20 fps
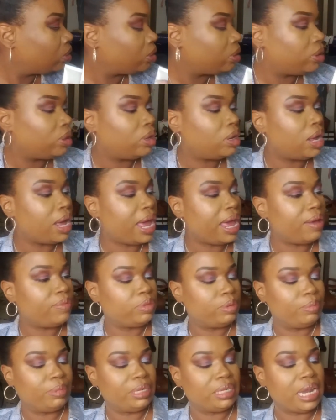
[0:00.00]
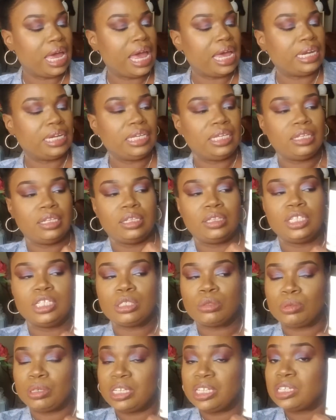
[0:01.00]
I have the Milani,
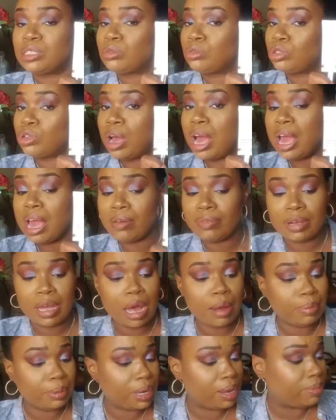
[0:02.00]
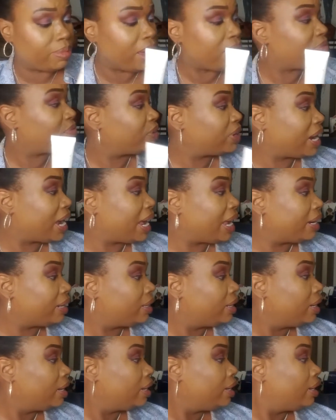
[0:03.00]
this one and this one. So I have a couple of them. I forgot
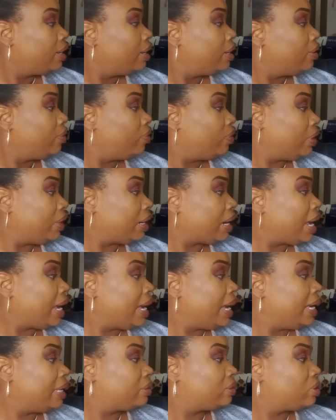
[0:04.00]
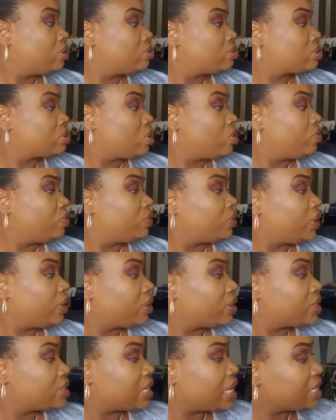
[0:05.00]
that I had those over there
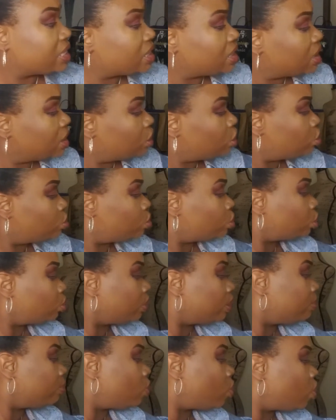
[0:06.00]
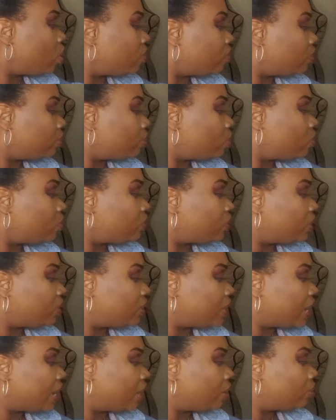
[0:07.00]
because I see 2 or 3 more of them over there
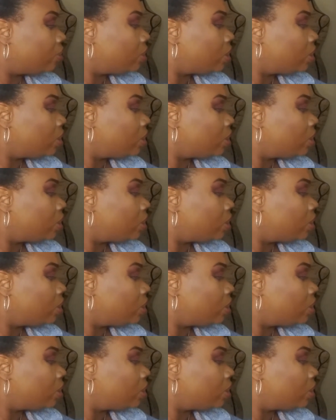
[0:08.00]
now.